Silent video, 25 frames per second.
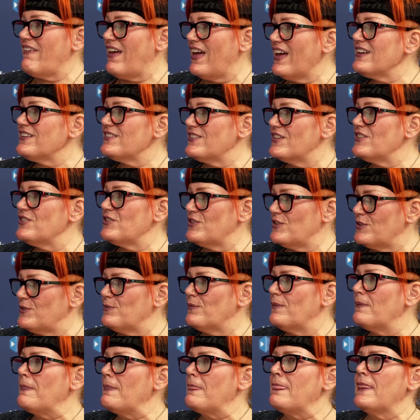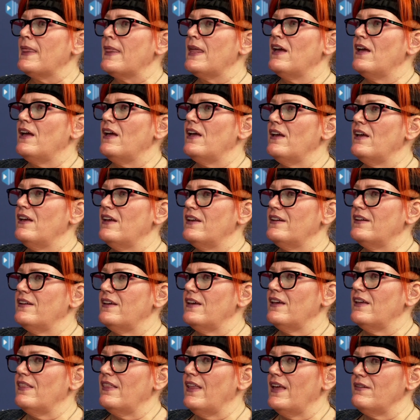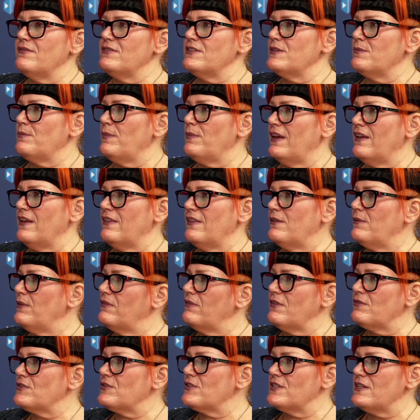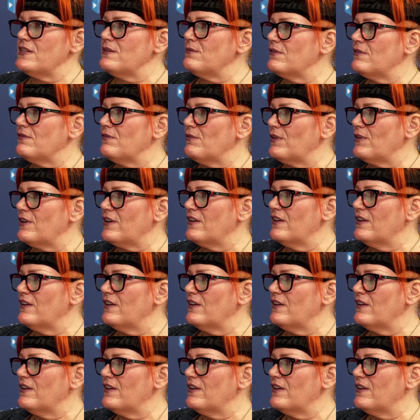have access to on a lifespan that we've never seen before.